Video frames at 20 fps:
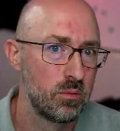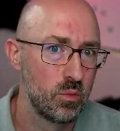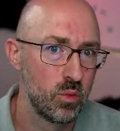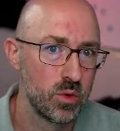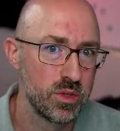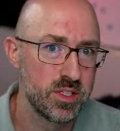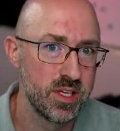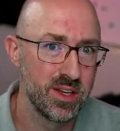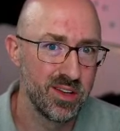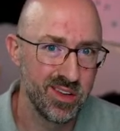
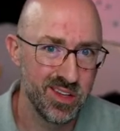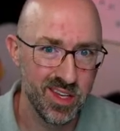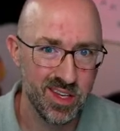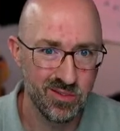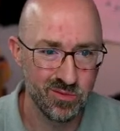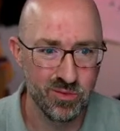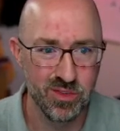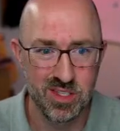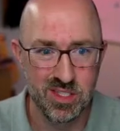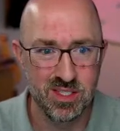We're telling
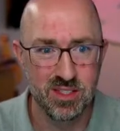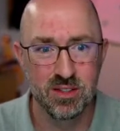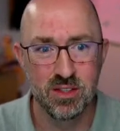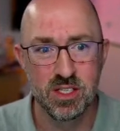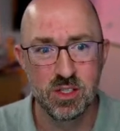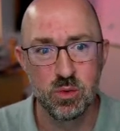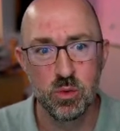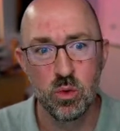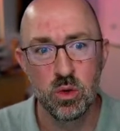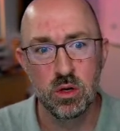it this is the
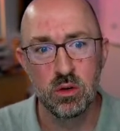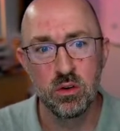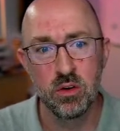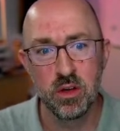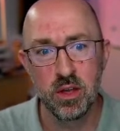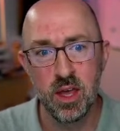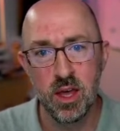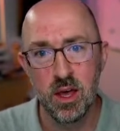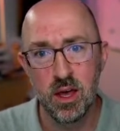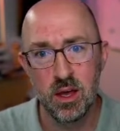list we want to
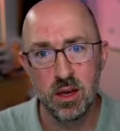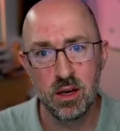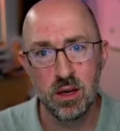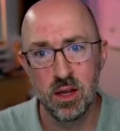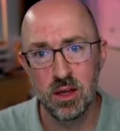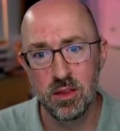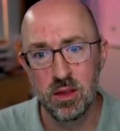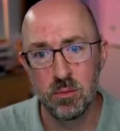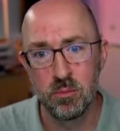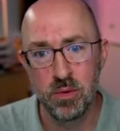look at,
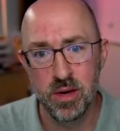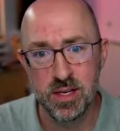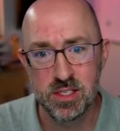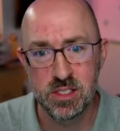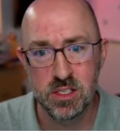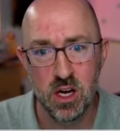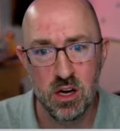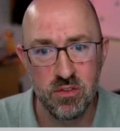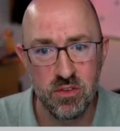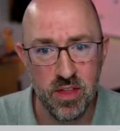and then
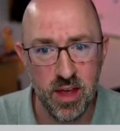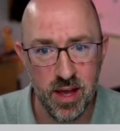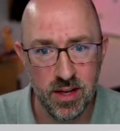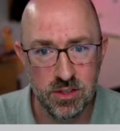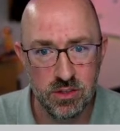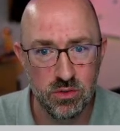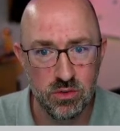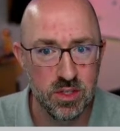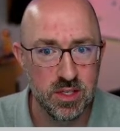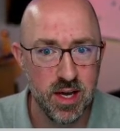based off of that,
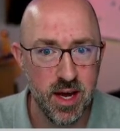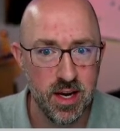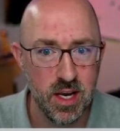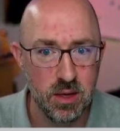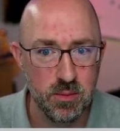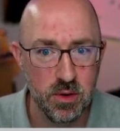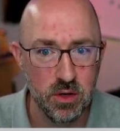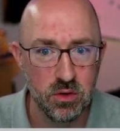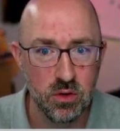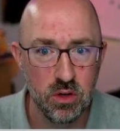do the
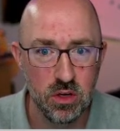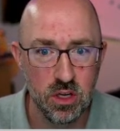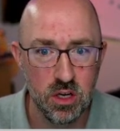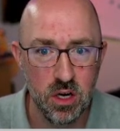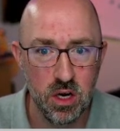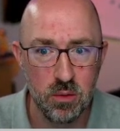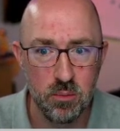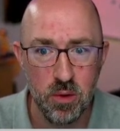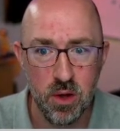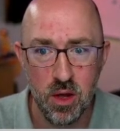dynamic
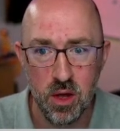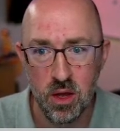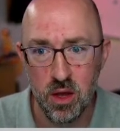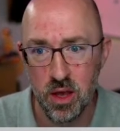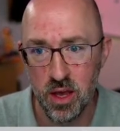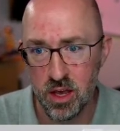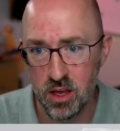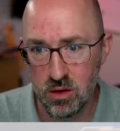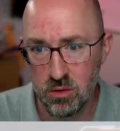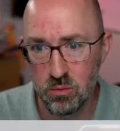lookup
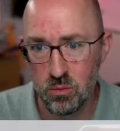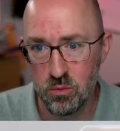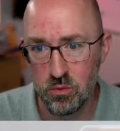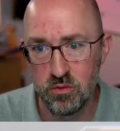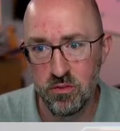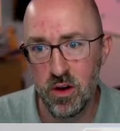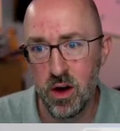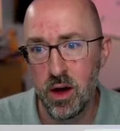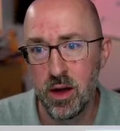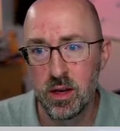and
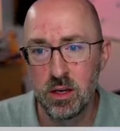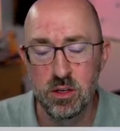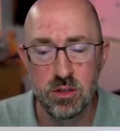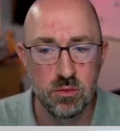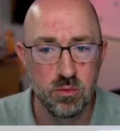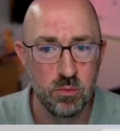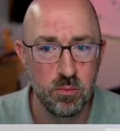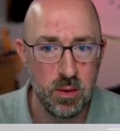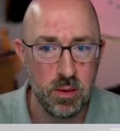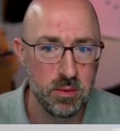find
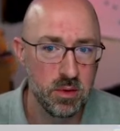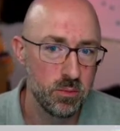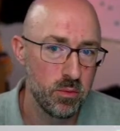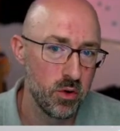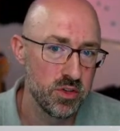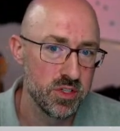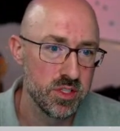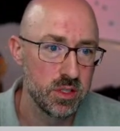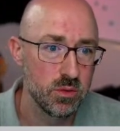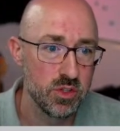maybe the
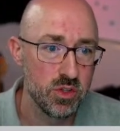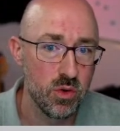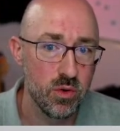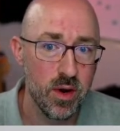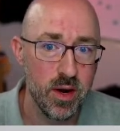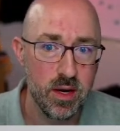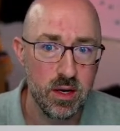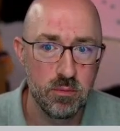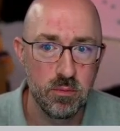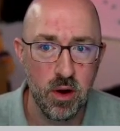person that was
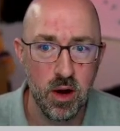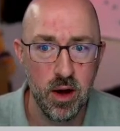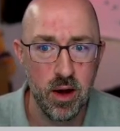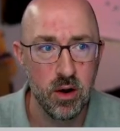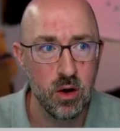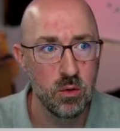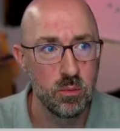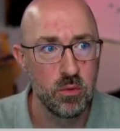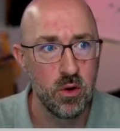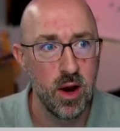created by,
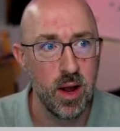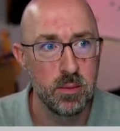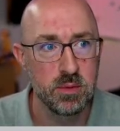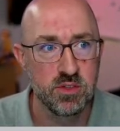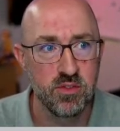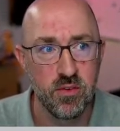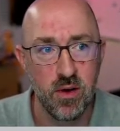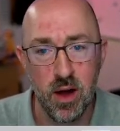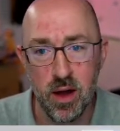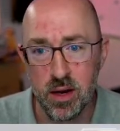or perhaps
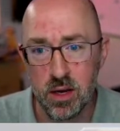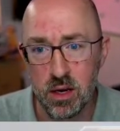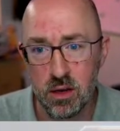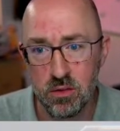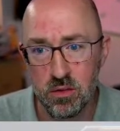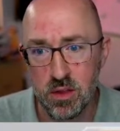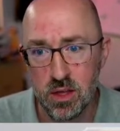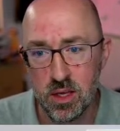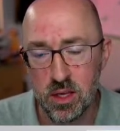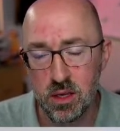
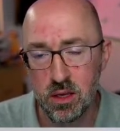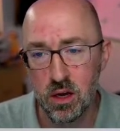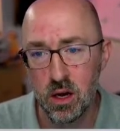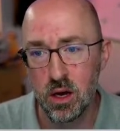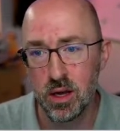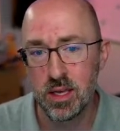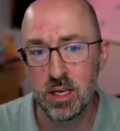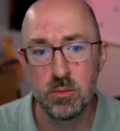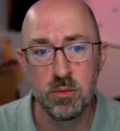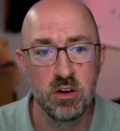find the
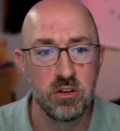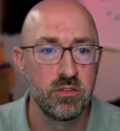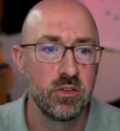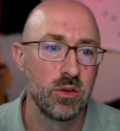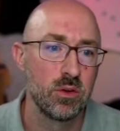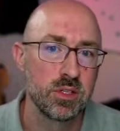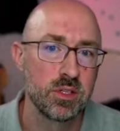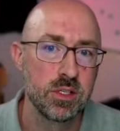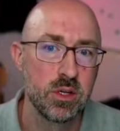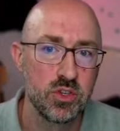email
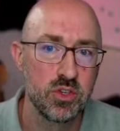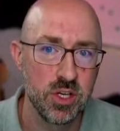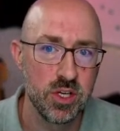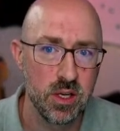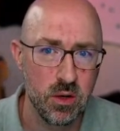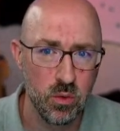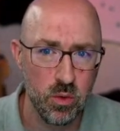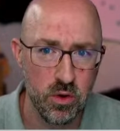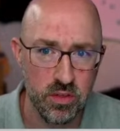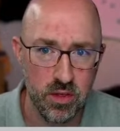field
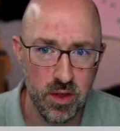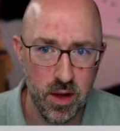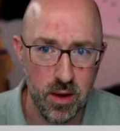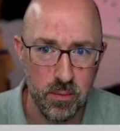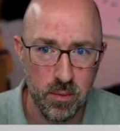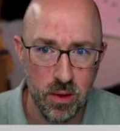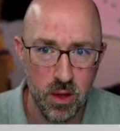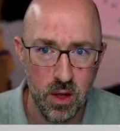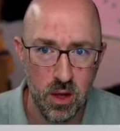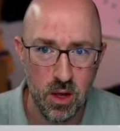associated with
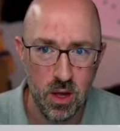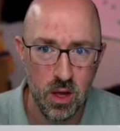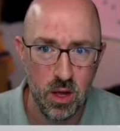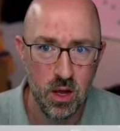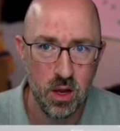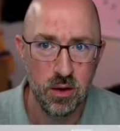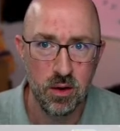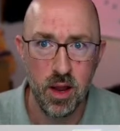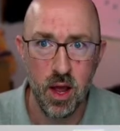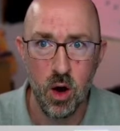that.
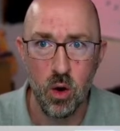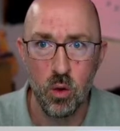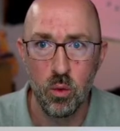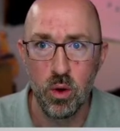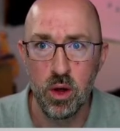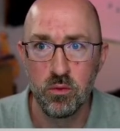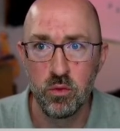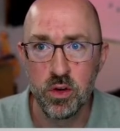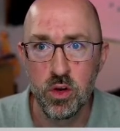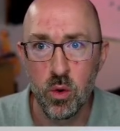Now,
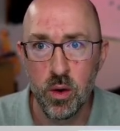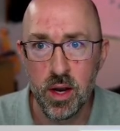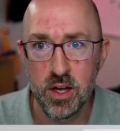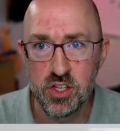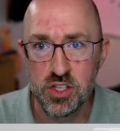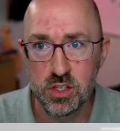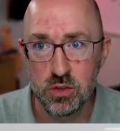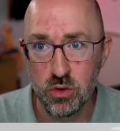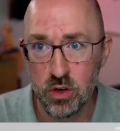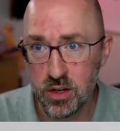if we go and
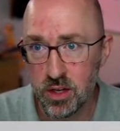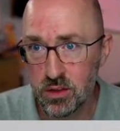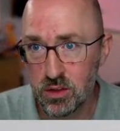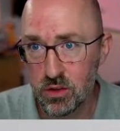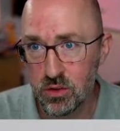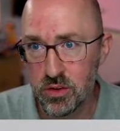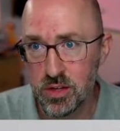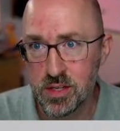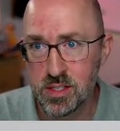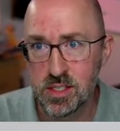actually look at
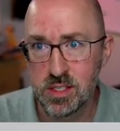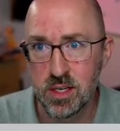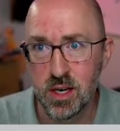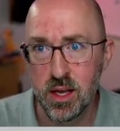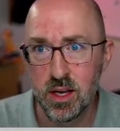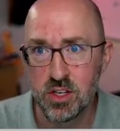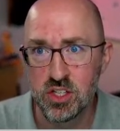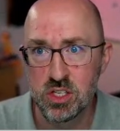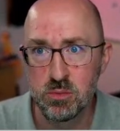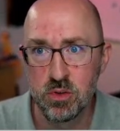the list, and
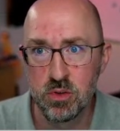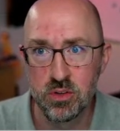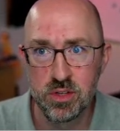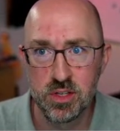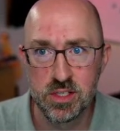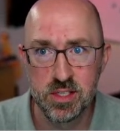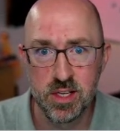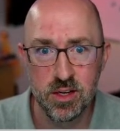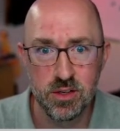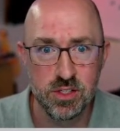I actually built
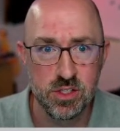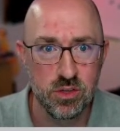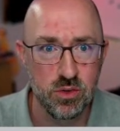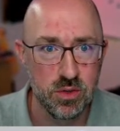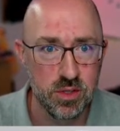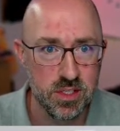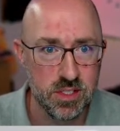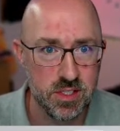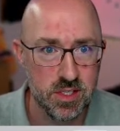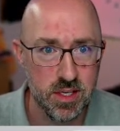this out so you
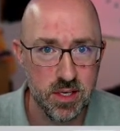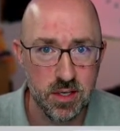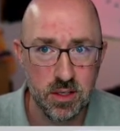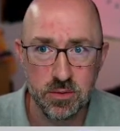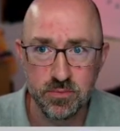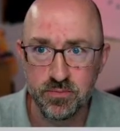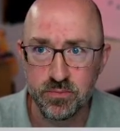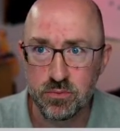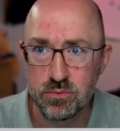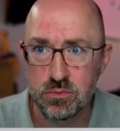can see it.